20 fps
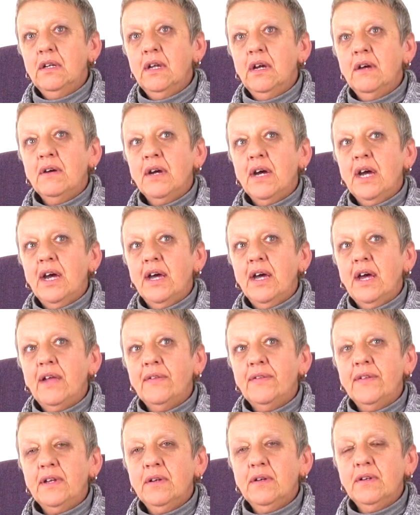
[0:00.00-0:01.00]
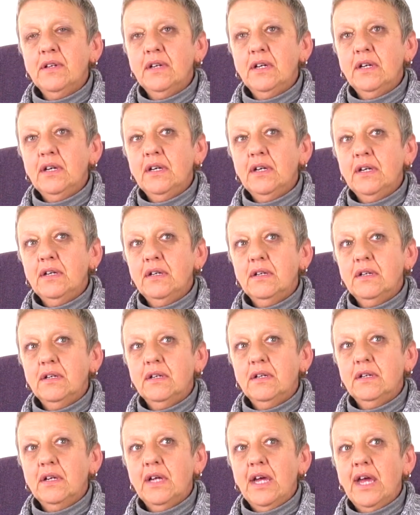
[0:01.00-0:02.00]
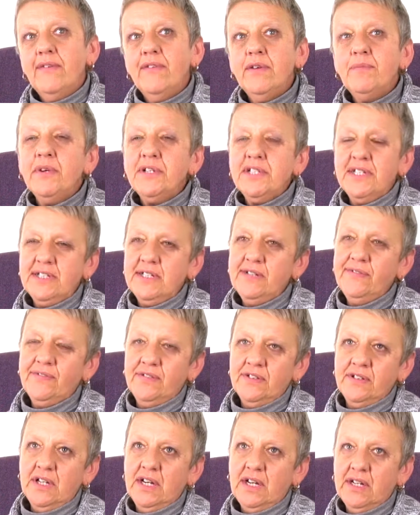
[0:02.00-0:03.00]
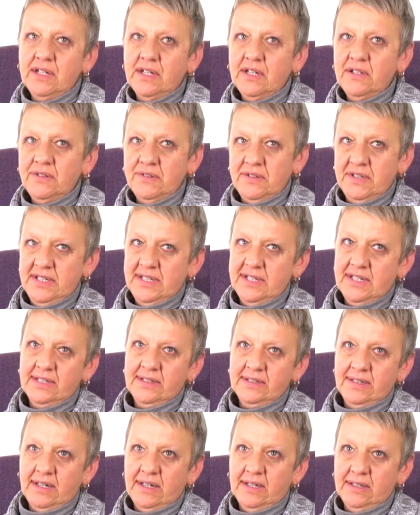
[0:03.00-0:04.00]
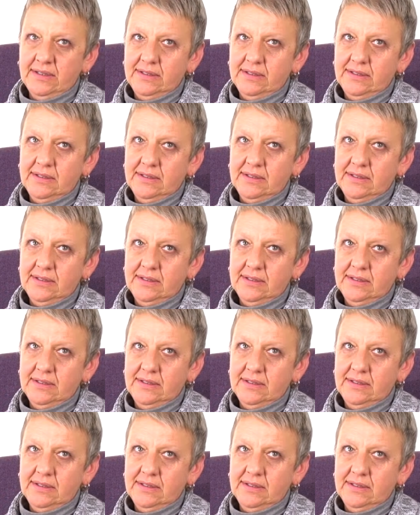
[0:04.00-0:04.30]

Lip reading: I think everybody's different, and I understand that.